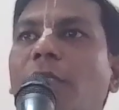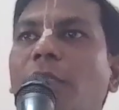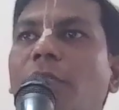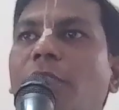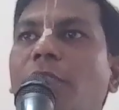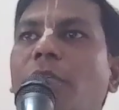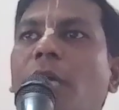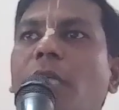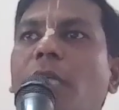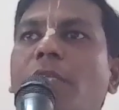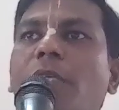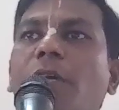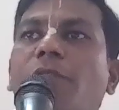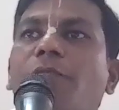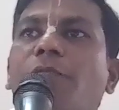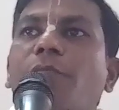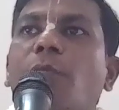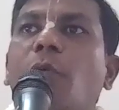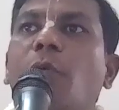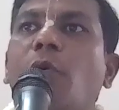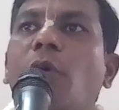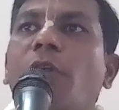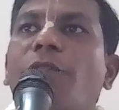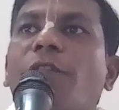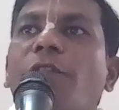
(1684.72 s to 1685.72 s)
is in charge of
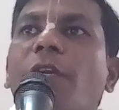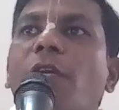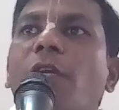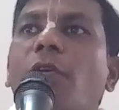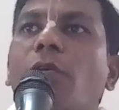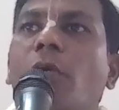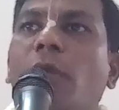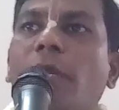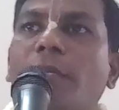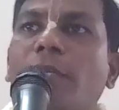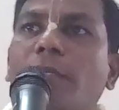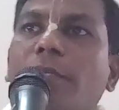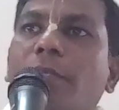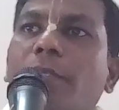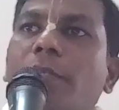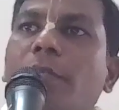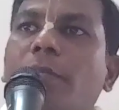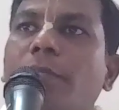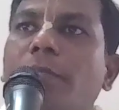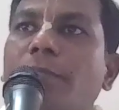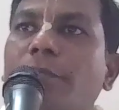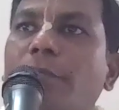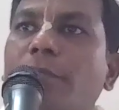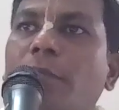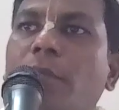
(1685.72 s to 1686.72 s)
mode of
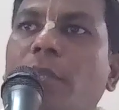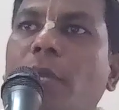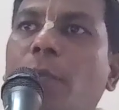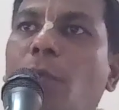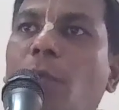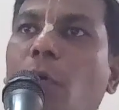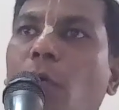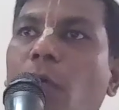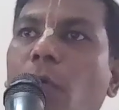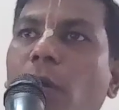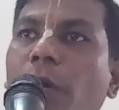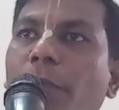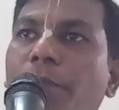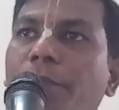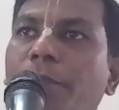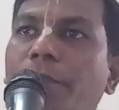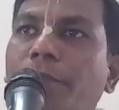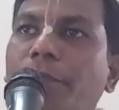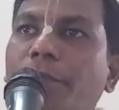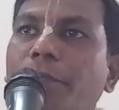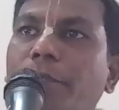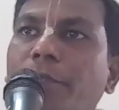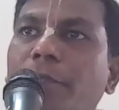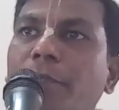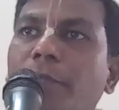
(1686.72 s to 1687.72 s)
ignorance, Tamoguna.
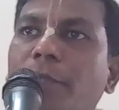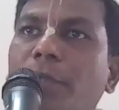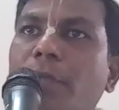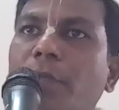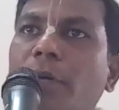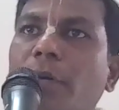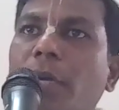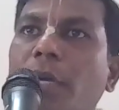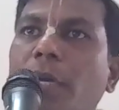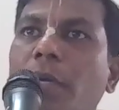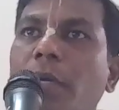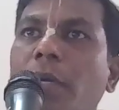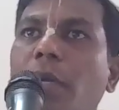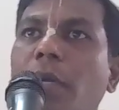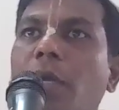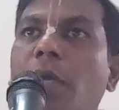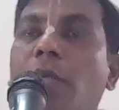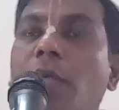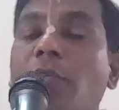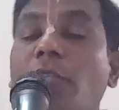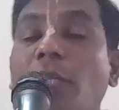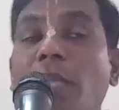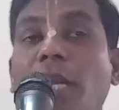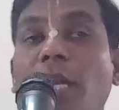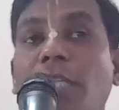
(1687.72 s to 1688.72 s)
Okay?
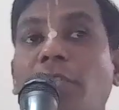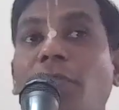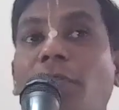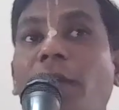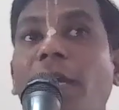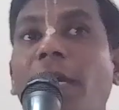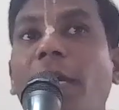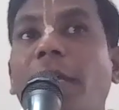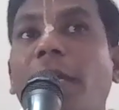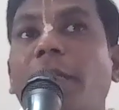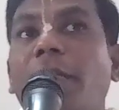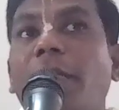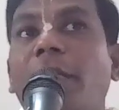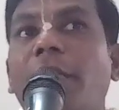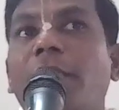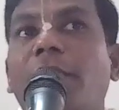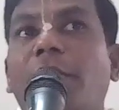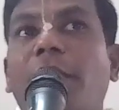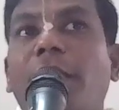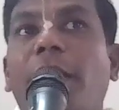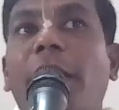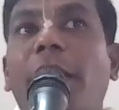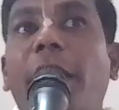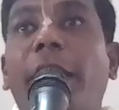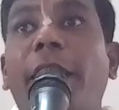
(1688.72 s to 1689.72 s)
So, that's why
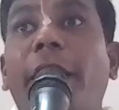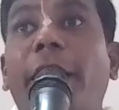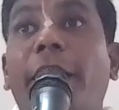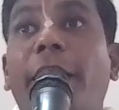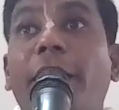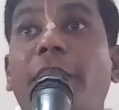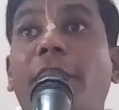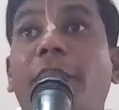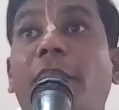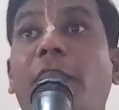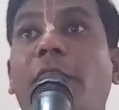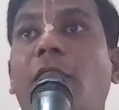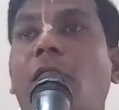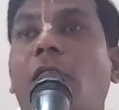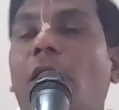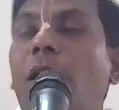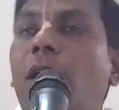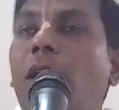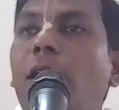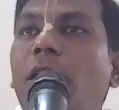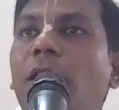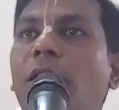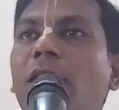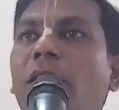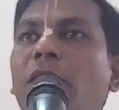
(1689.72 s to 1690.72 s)
these three deities are
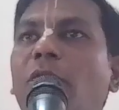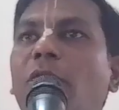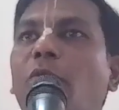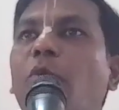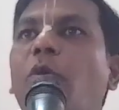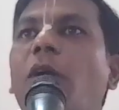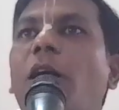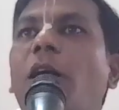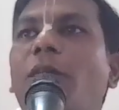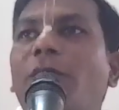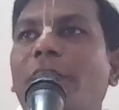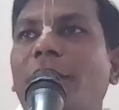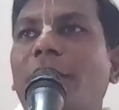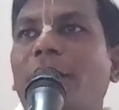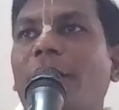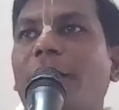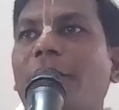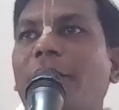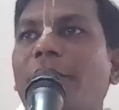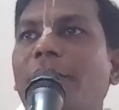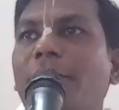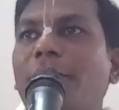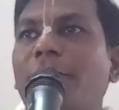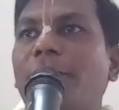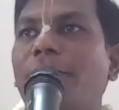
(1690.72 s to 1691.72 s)
called
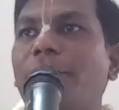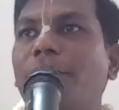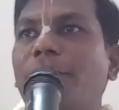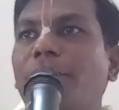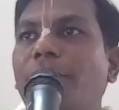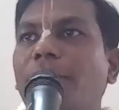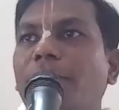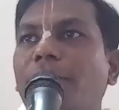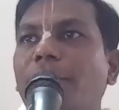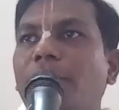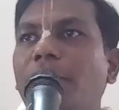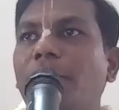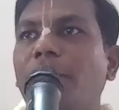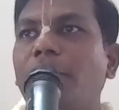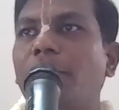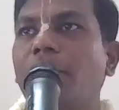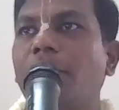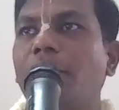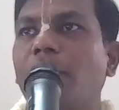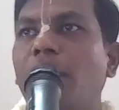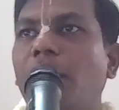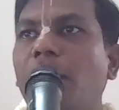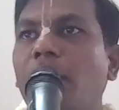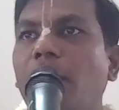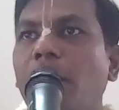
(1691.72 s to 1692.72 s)
Gunavataras.
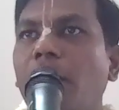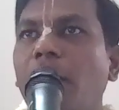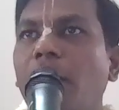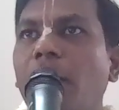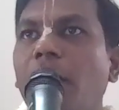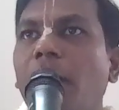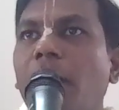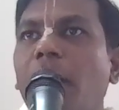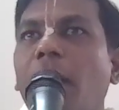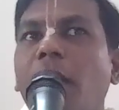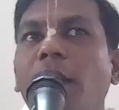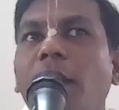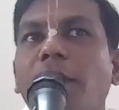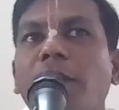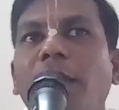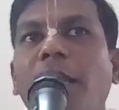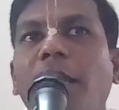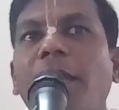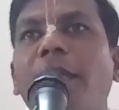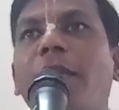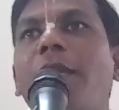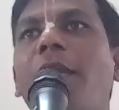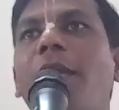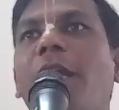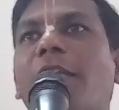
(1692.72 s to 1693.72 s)
Okay.
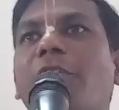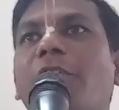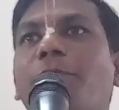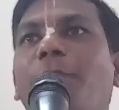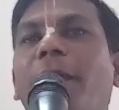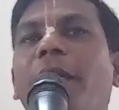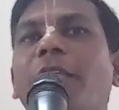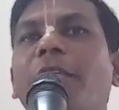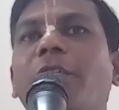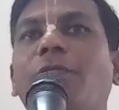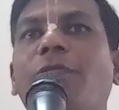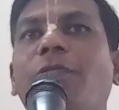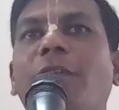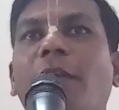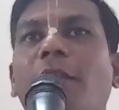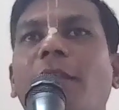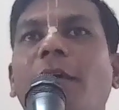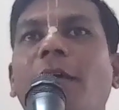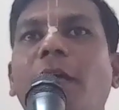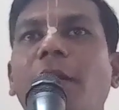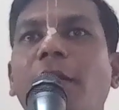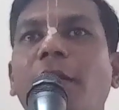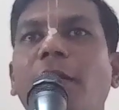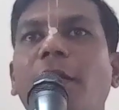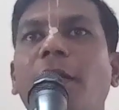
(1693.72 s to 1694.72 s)
Then he expands
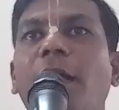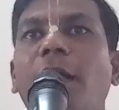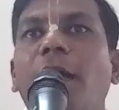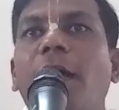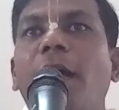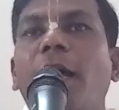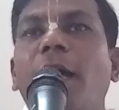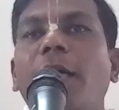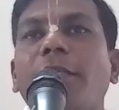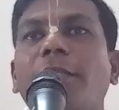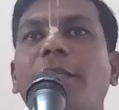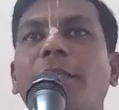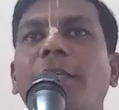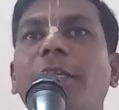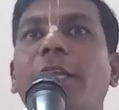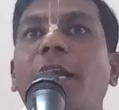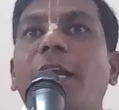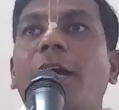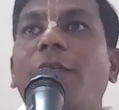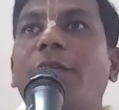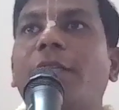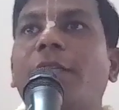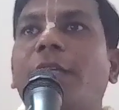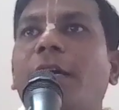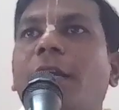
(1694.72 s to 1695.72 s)
further as
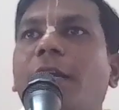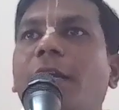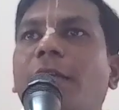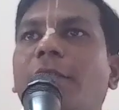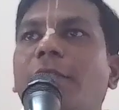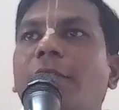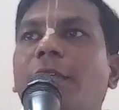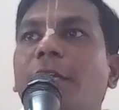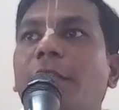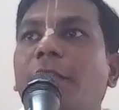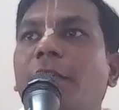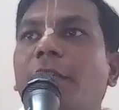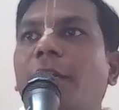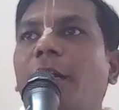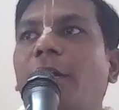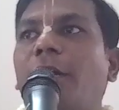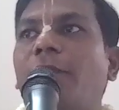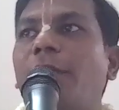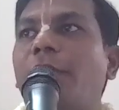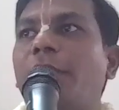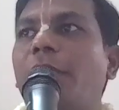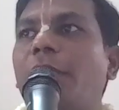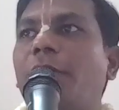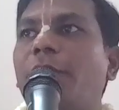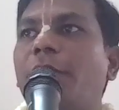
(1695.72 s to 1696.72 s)
Leelavatara, Sikti,
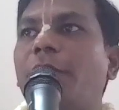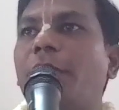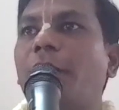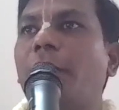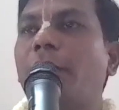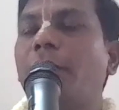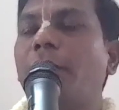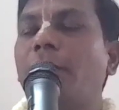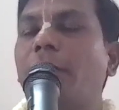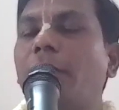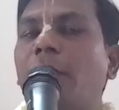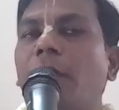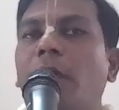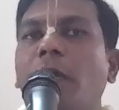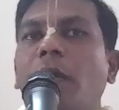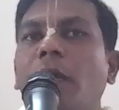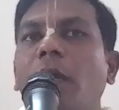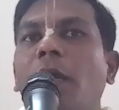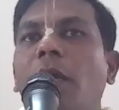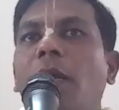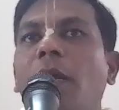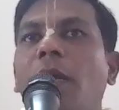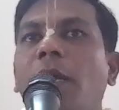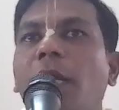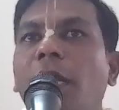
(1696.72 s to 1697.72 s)
Avesha avatars.
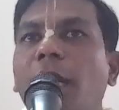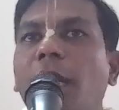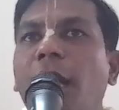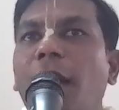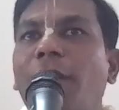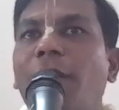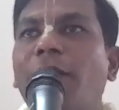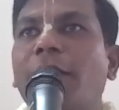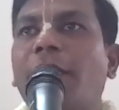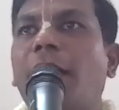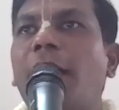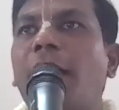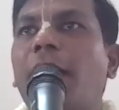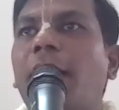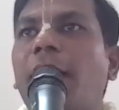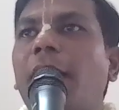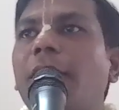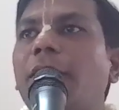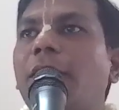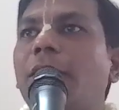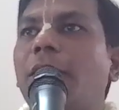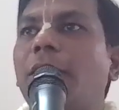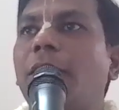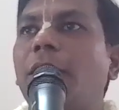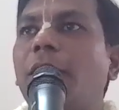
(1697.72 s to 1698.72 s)

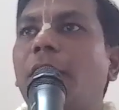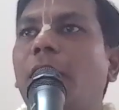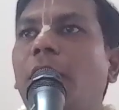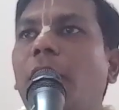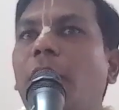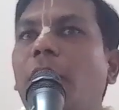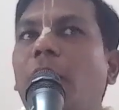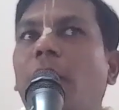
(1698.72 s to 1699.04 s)
Leelavataras